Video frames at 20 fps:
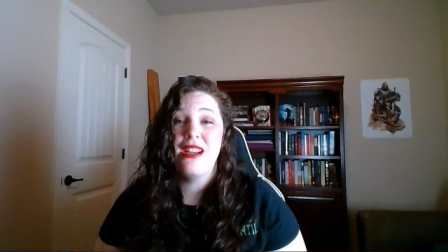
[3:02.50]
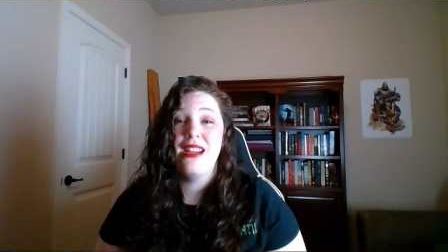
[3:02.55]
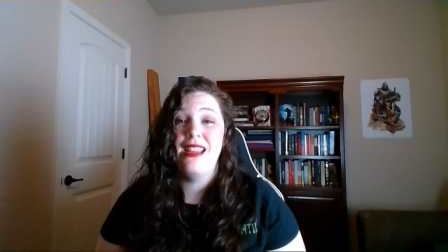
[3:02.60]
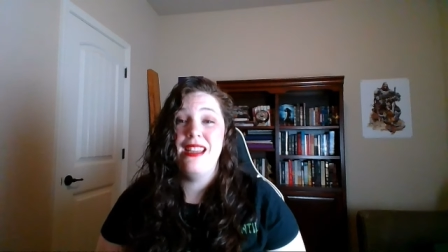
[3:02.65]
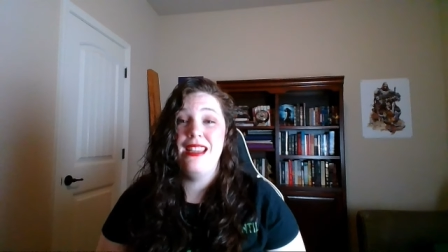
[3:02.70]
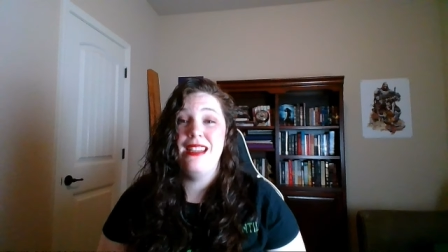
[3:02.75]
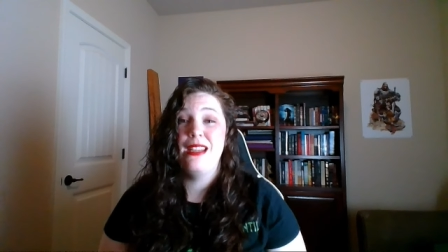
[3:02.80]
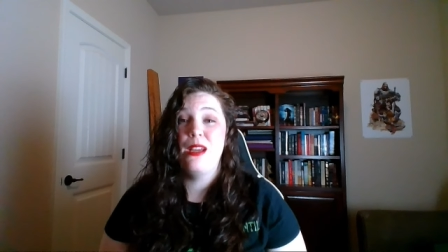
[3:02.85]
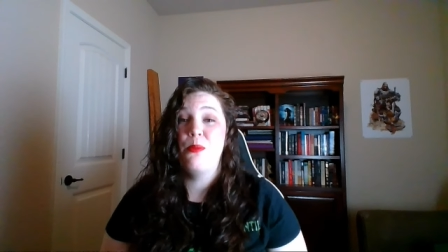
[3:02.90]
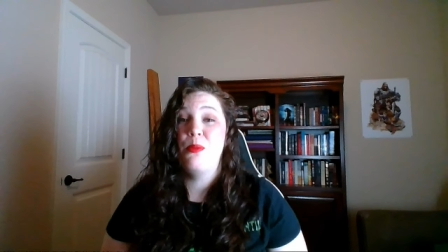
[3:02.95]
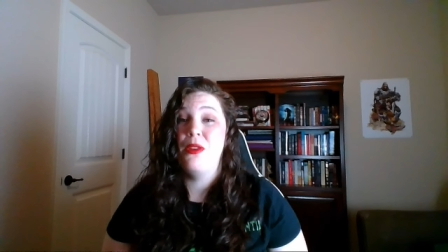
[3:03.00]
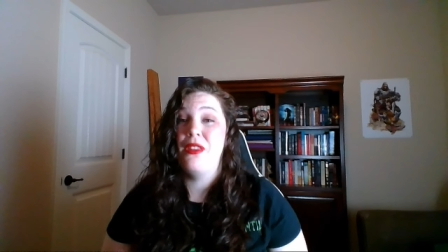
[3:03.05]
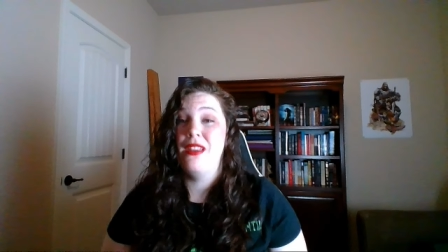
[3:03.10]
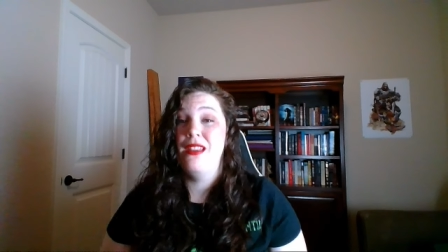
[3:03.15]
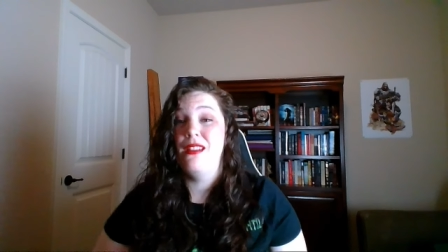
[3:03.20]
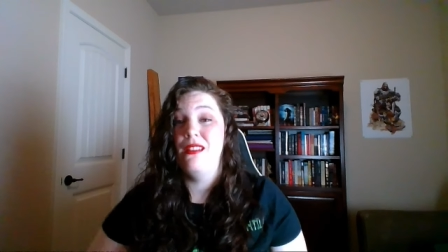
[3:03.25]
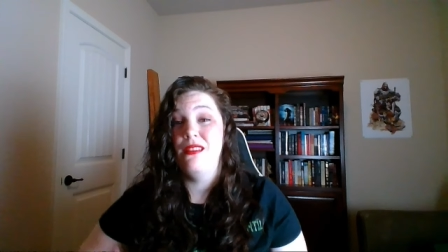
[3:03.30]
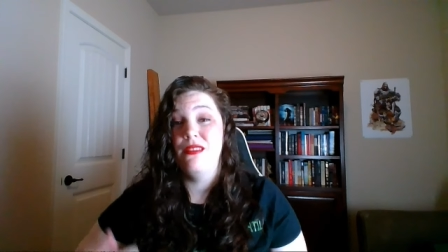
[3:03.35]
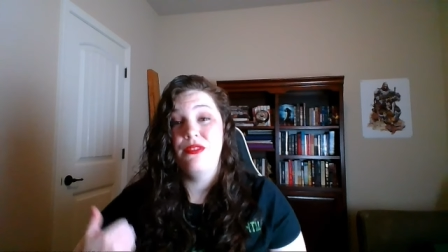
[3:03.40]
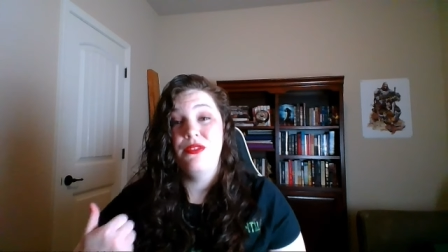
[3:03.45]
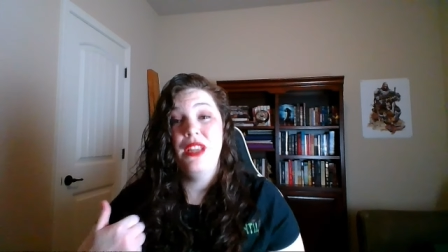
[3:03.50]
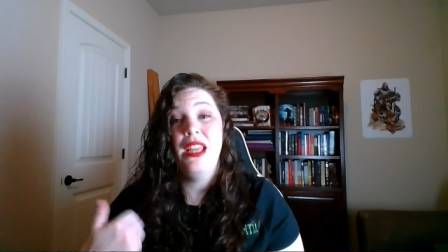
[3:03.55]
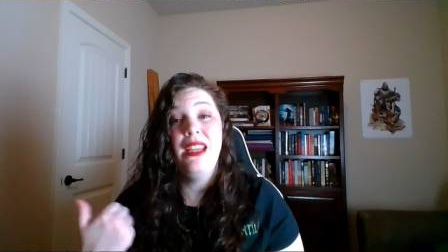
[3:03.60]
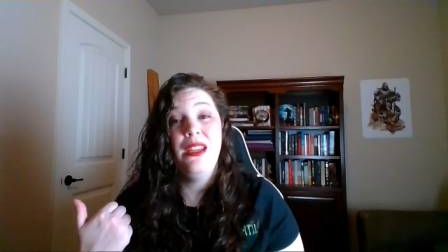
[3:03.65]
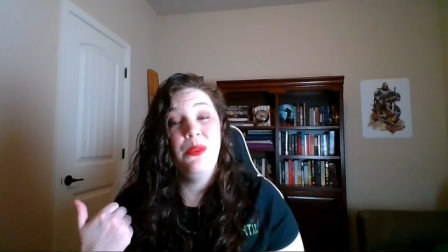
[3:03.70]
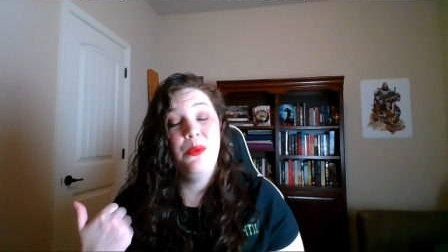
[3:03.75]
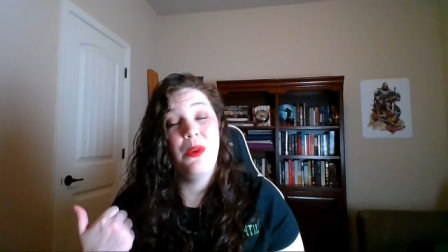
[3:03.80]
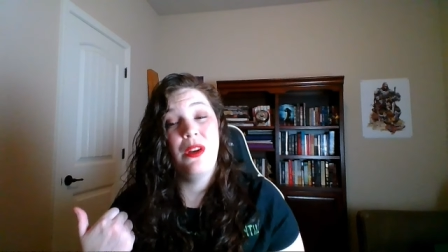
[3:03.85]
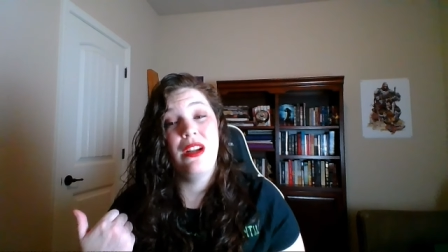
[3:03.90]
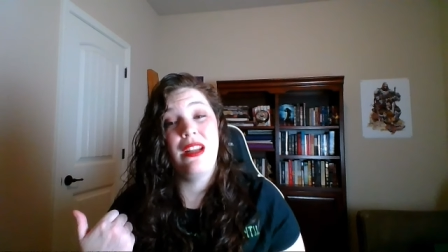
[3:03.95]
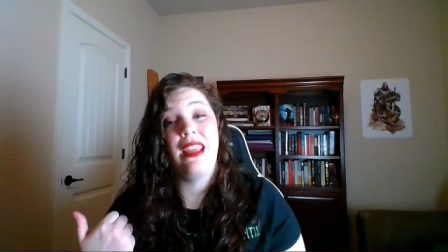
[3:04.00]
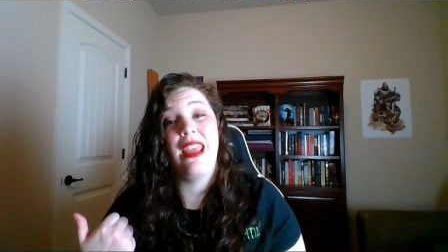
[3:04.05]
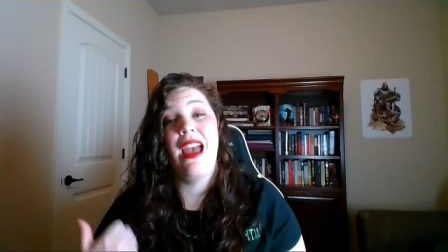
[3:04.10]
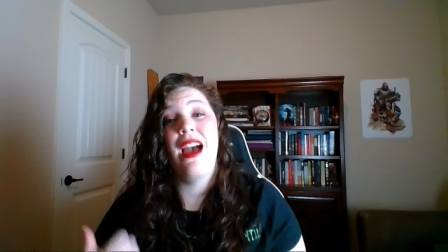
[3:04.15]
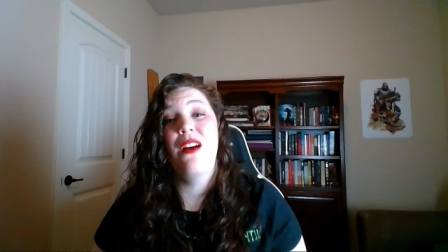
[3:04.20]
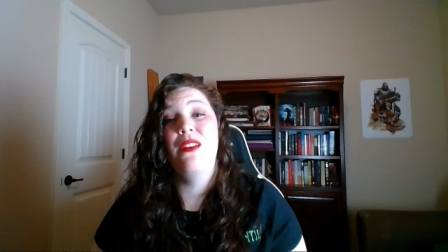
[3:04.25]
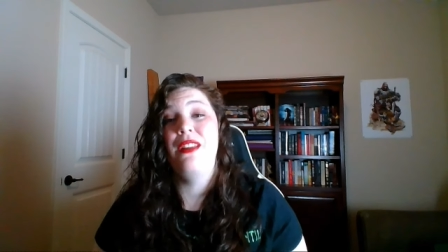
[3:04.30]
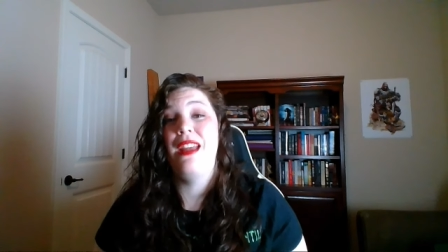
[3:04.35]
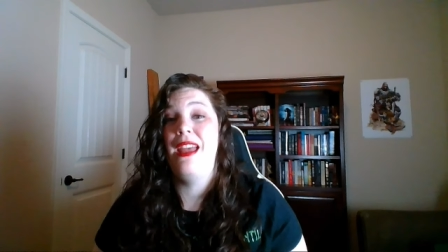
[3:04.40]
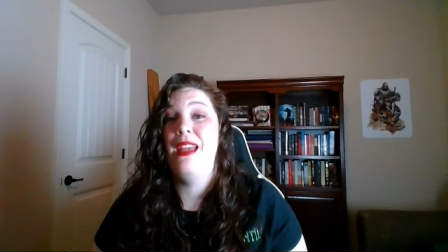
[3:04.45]
to end up with an inflated word
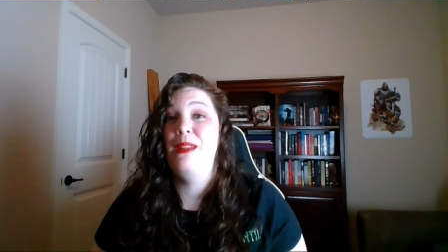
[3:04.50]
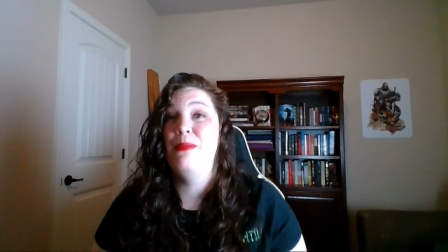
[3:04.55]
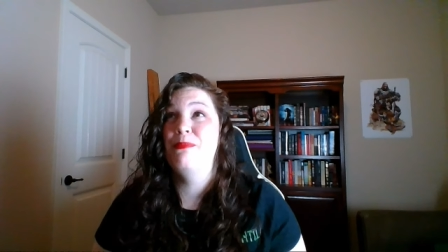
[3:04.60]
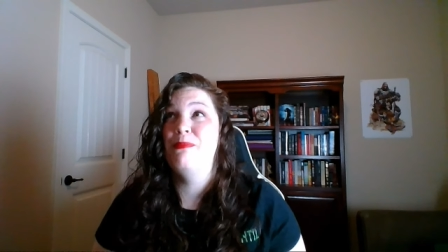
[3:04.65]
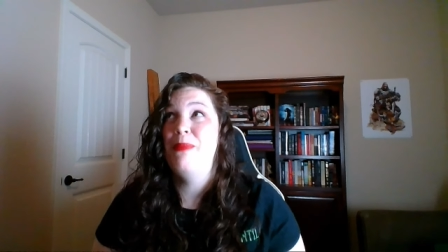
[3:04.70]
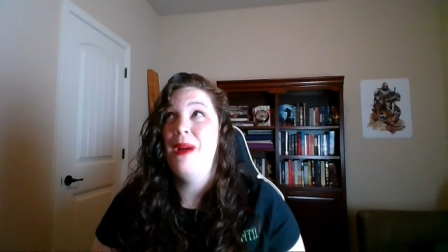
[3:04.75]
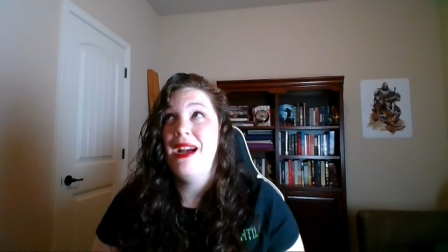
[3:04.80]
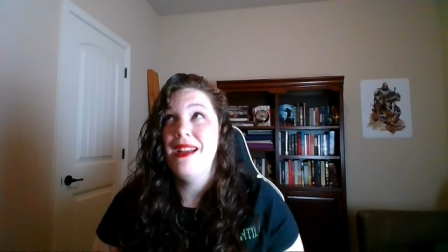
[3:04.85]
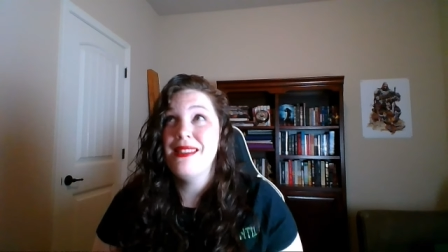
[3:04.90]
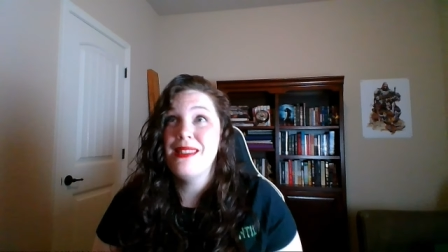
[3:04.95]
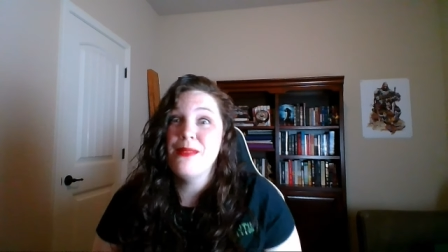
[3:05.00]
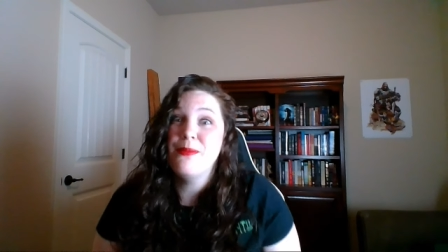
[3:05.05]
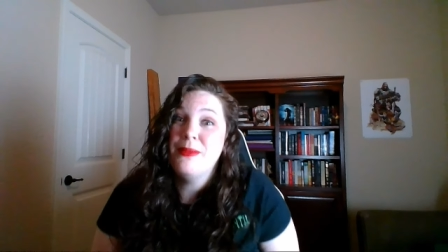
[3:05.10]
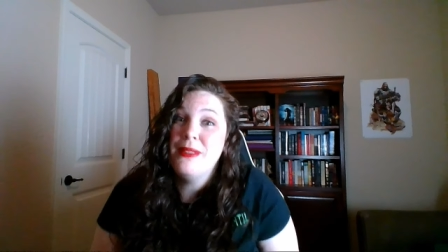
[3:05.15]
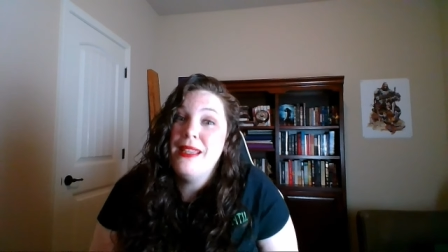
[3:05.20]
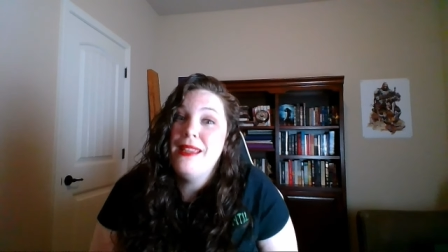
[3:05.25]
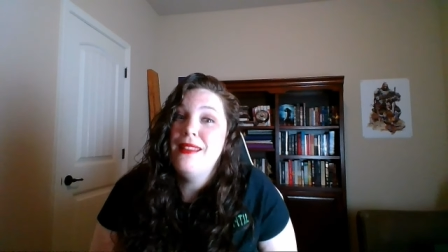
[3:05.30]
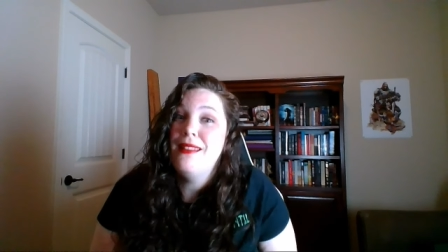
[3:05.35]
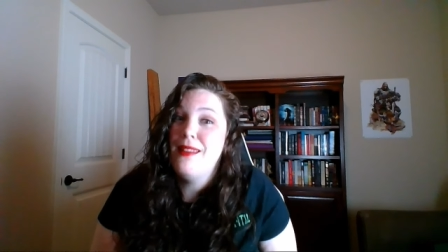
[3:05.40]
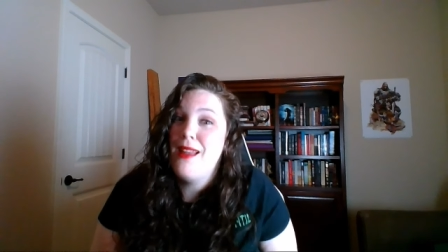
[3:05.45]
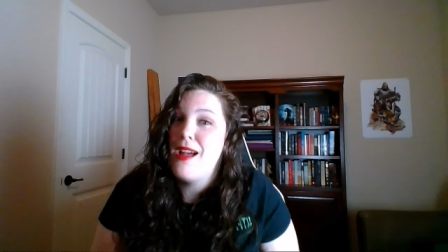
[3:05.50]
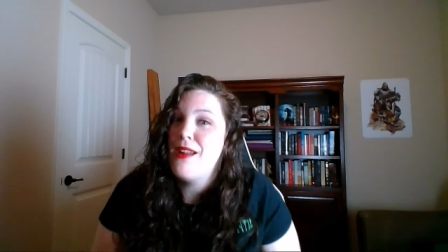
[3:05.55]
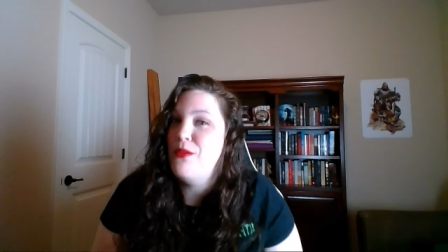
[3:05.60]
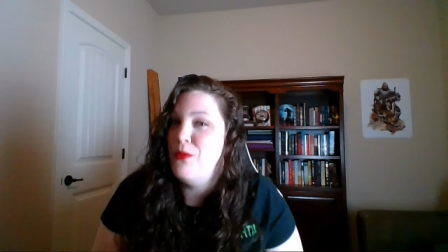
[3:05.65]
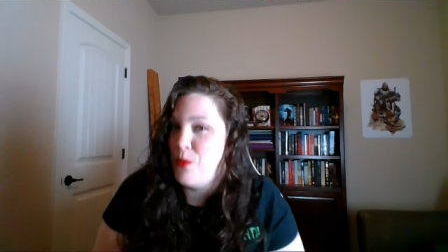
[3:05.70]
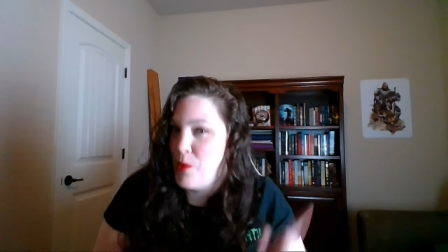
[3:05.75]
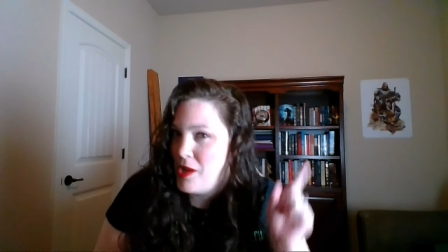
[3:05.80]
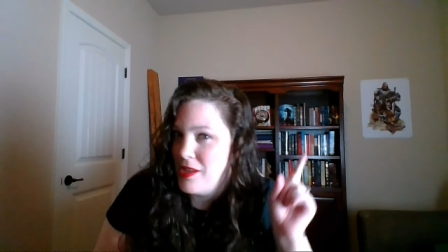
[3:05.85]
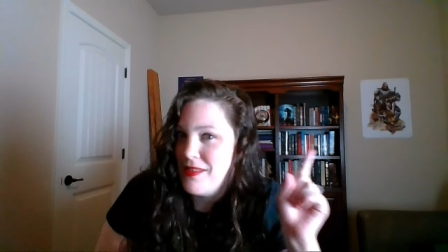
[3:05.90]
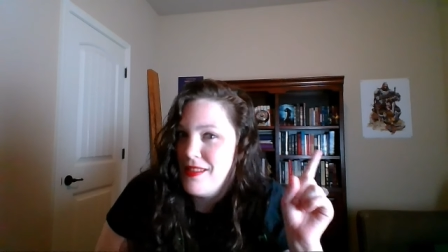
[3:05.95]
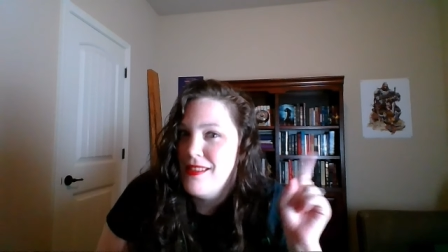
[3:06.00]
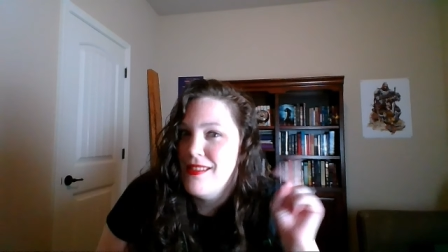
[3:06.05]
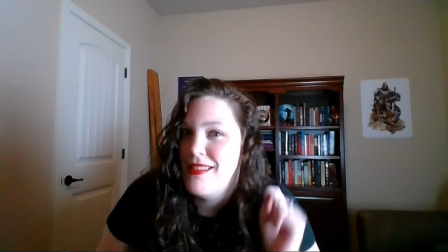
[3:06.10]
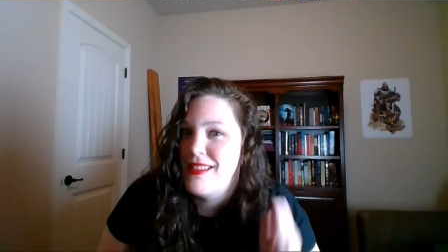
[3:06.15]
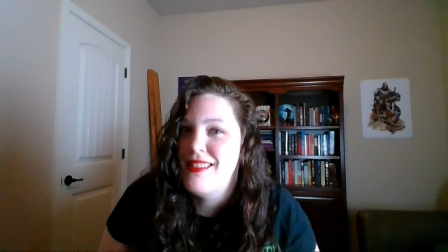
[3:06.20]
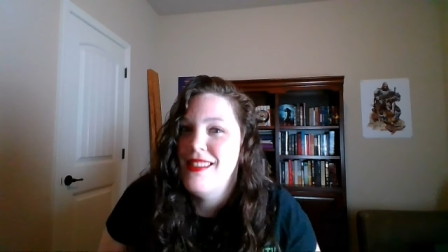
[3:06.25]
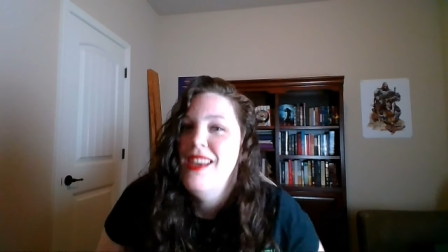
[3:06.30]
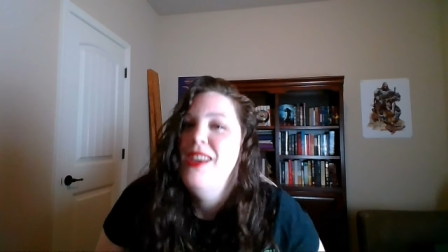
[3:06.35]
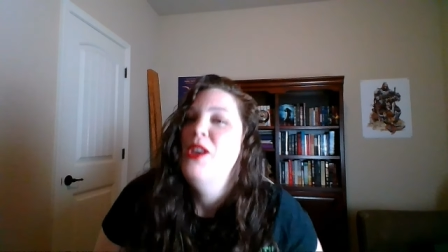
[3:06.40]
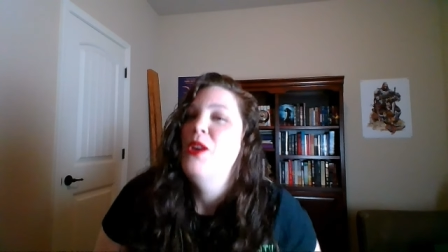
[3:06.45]
count and possibly a lot of wasses,